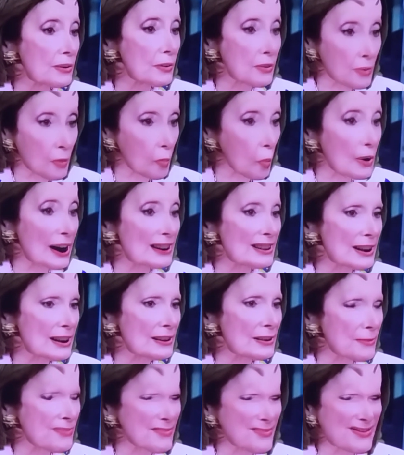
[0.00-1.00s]
Are you
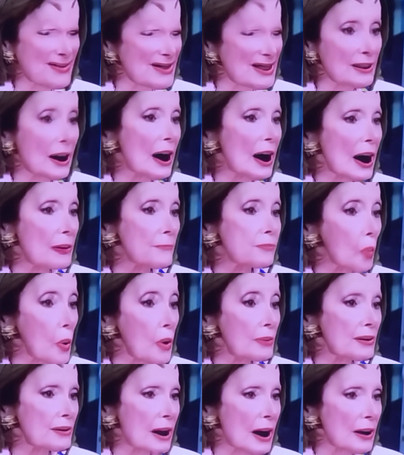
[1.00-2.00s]
crazy? of
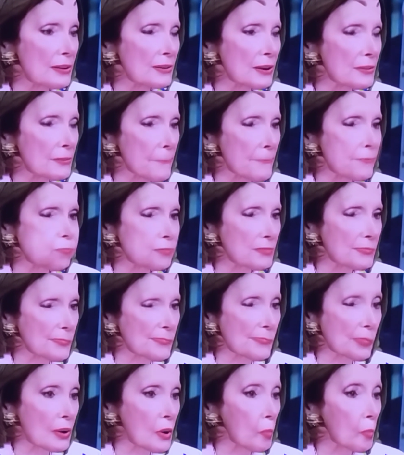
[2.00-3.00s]
course not. Um,
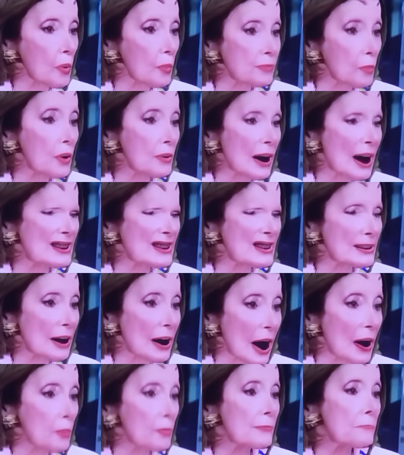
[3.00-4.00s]
we're, we're actually
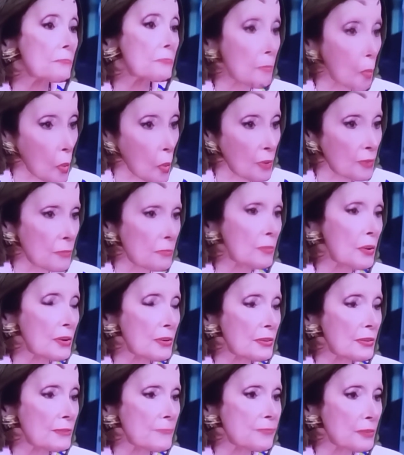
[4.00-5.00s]
hiring more
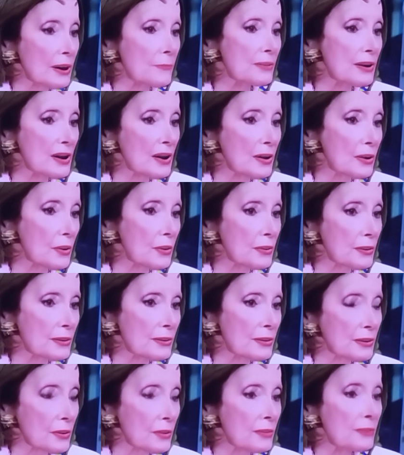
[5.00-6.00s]
uh, private security.
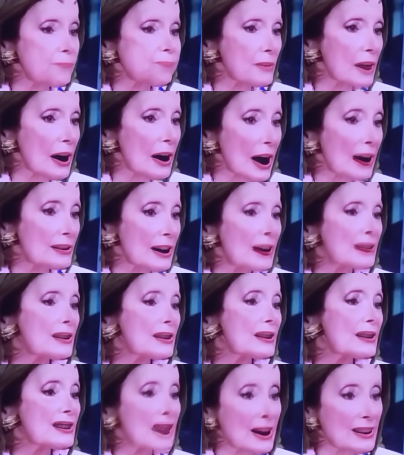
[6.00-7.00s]
So I,
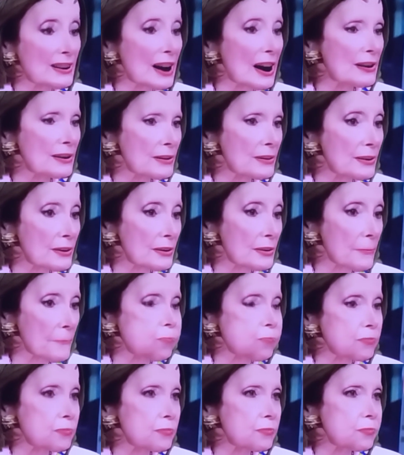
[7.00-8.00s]
I just said that because
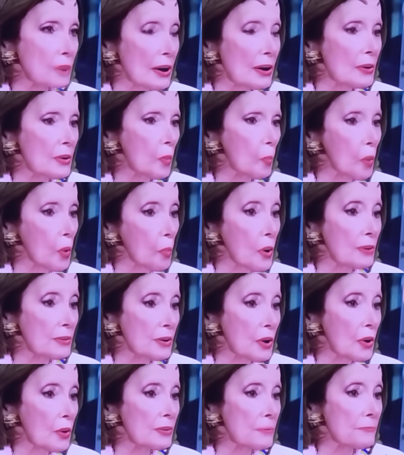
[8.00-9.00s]
um, we
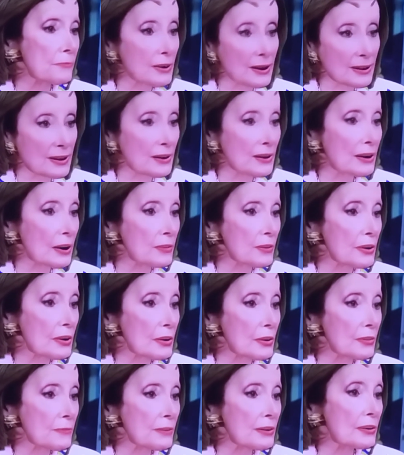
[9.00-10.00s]
want all the peasants out
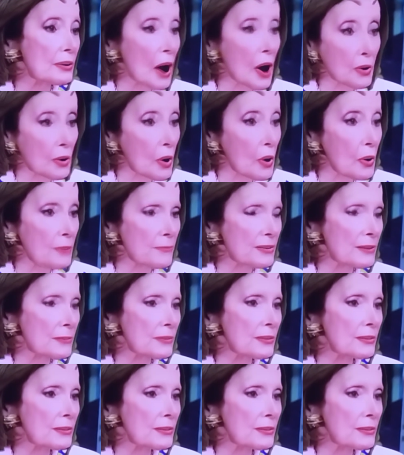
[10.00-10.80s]
there to be unarmed